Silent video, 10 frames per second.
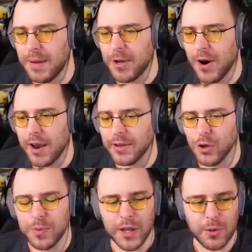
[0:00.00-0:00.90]
you're out of the
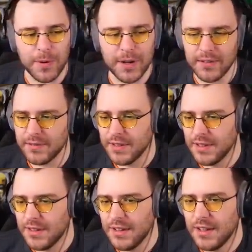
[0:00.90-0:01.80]
loop a little bit.
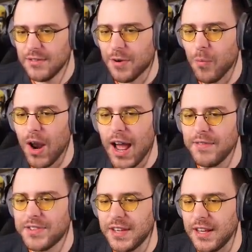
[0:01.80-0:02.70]
From what I've
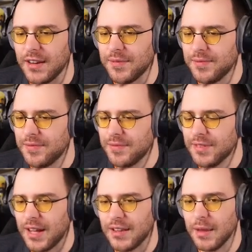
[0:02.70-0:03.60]
seen,
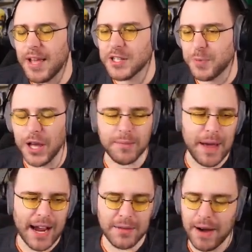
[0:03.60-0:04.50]
let me explain.
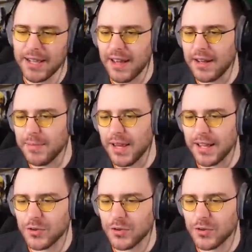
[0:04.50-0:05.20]
Back in my day, in my like